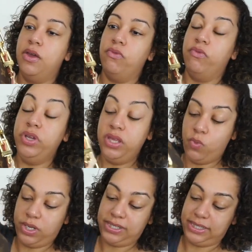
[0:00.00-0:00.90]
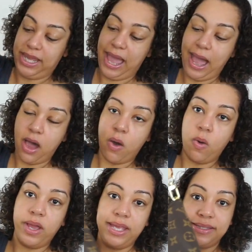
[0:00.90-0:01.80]
really want to see
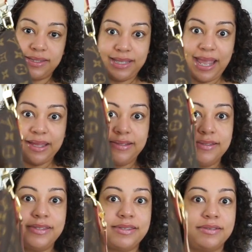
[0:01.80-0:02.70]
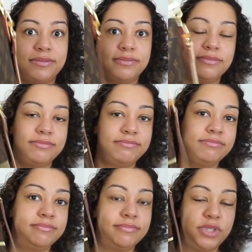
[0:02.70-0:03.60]
how it stands
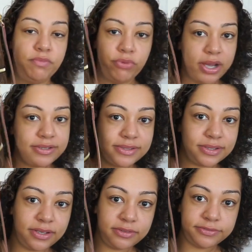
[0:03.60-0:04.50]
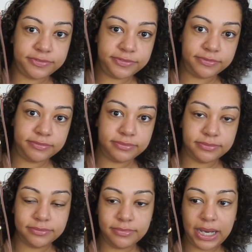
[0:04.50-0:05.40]
the brunt of
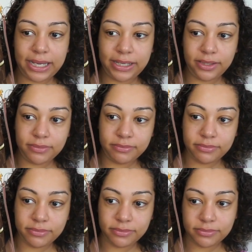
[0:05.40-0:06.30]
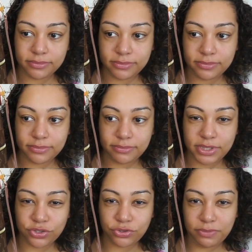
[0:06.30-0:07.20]
my
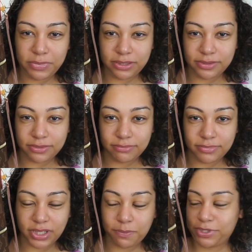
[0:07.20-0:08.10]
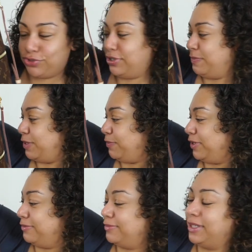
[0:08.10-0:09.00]
mistreatment. Not mistreatment,
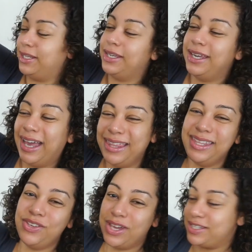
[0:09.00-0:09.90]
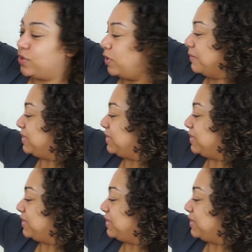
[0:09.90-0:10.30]
but I think you guys know what I'm